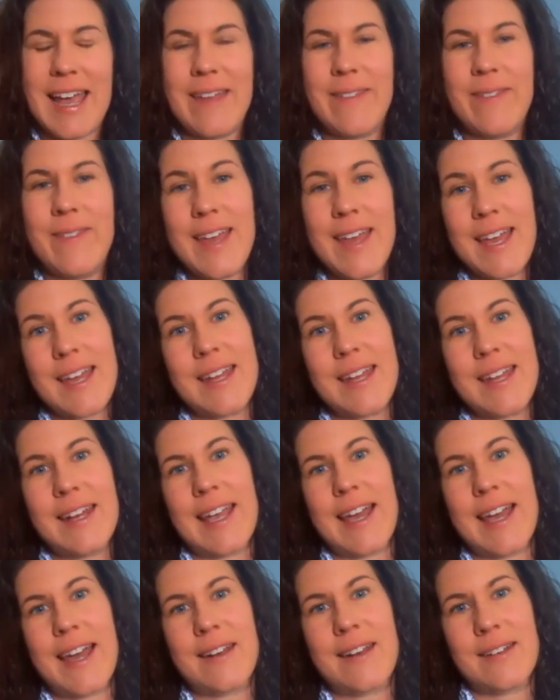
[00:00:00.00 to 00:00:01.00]
And
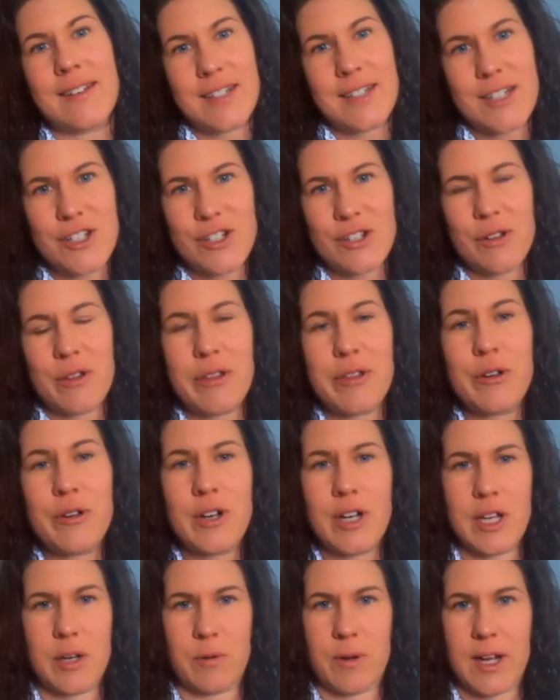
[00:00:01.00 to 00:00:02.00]
then add an additional
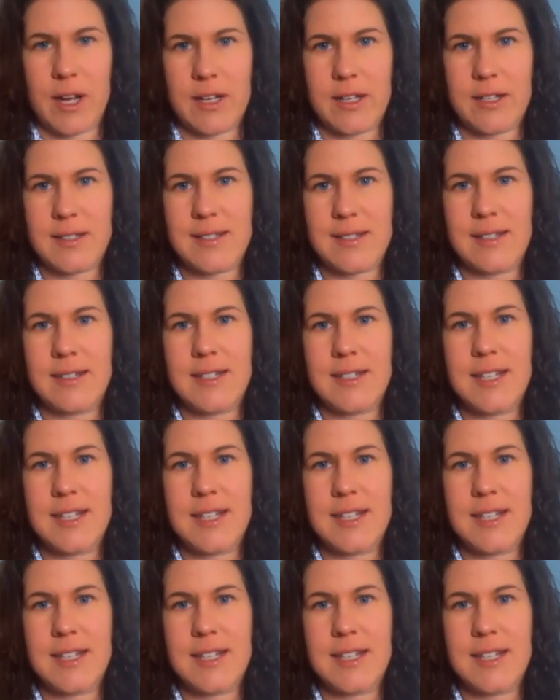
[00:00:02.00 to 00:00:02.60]
30 credits